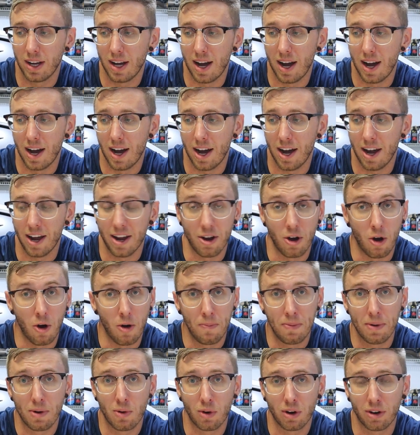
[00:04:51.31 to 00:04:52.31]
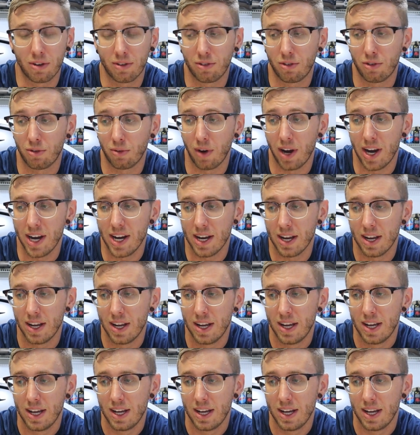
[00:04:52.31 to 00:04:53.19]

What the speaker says: I hope it works great.